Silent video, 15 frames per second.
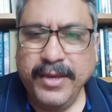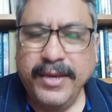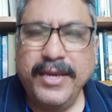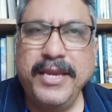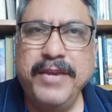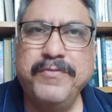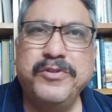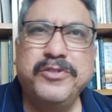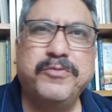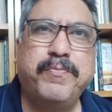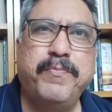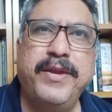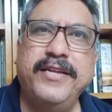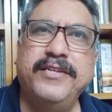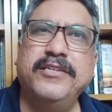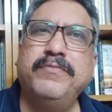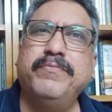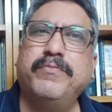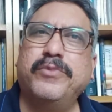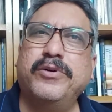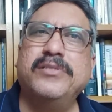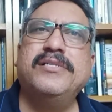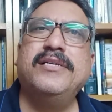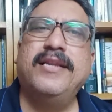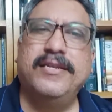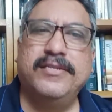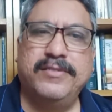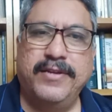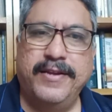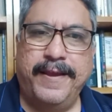He was beaten
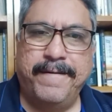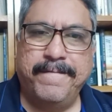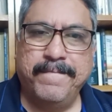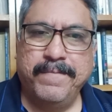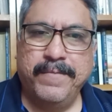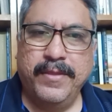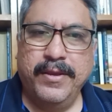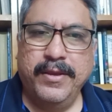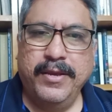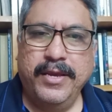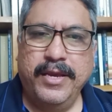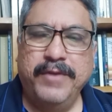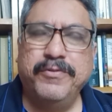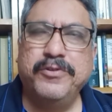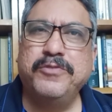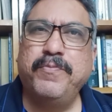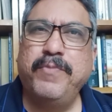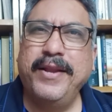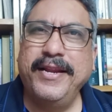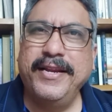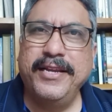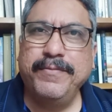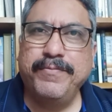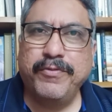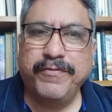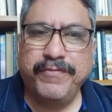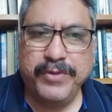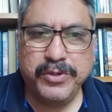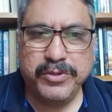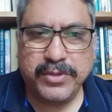mercilessly. He was bleeding
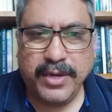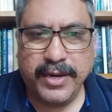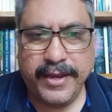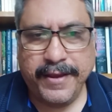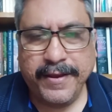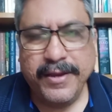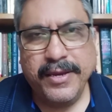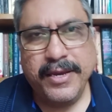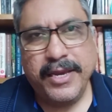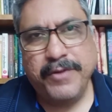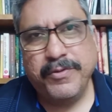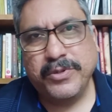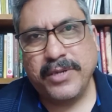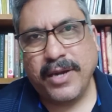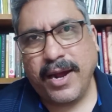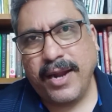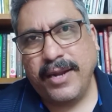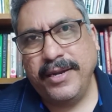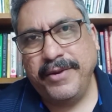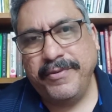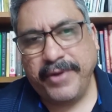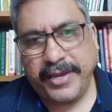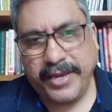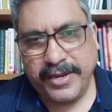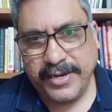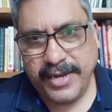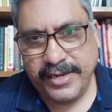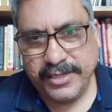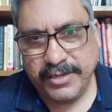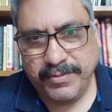profusely. He was hardly
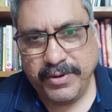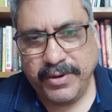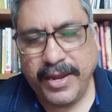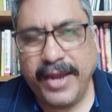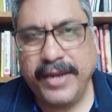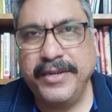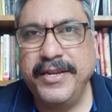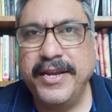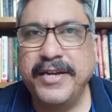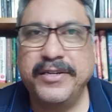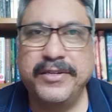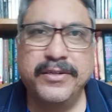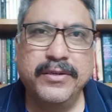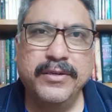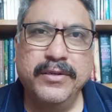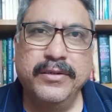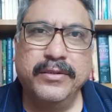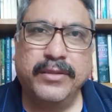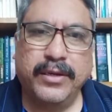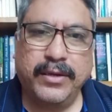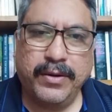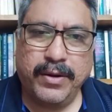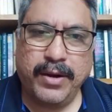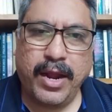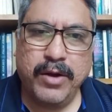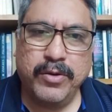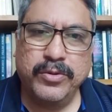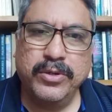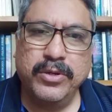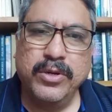recognizable, and yet the
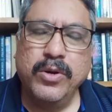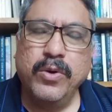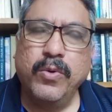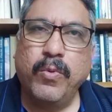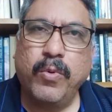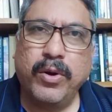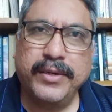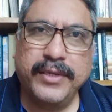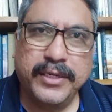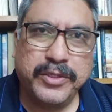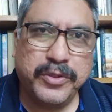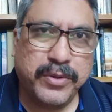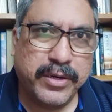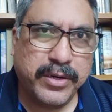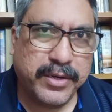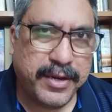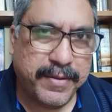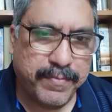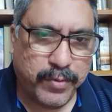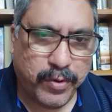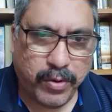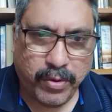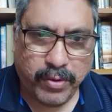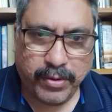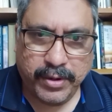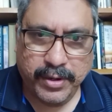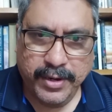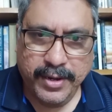crowd wanted to hurt him more.